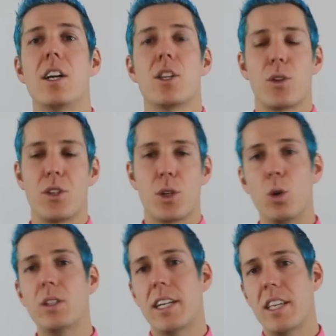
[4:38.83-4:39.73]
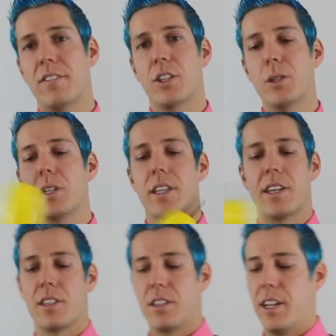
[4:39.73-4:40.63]
So there's a cool technique for doing
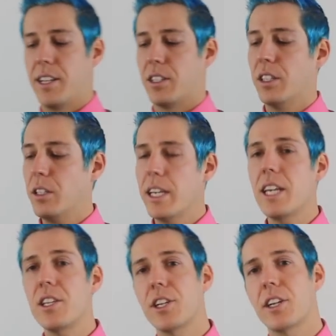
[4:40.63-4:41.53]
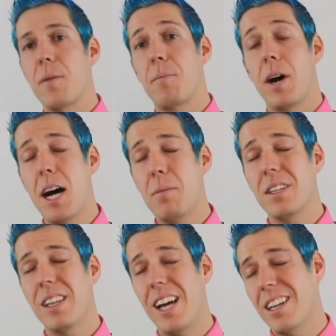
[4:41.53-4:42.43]
this that's a little easier and pops
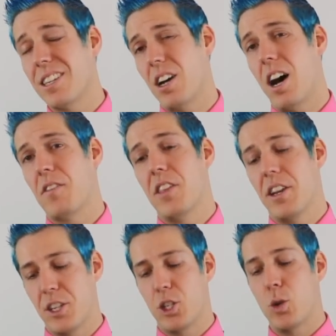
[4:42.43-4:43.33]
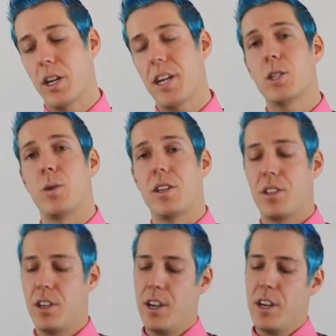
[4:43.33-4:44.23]
a lot less often than just doing an ear
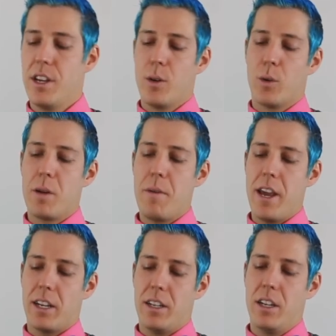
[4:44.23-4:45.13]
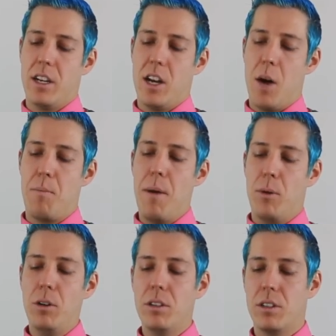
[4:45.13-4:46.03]
twist. We're going to make a
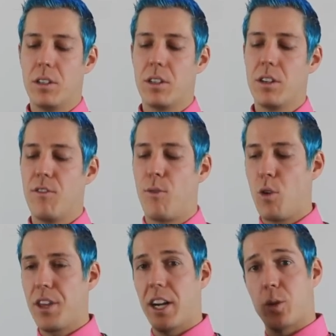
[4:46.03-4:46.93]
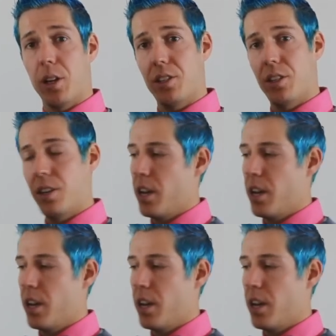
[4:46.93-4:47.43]
bubble for the ear twist.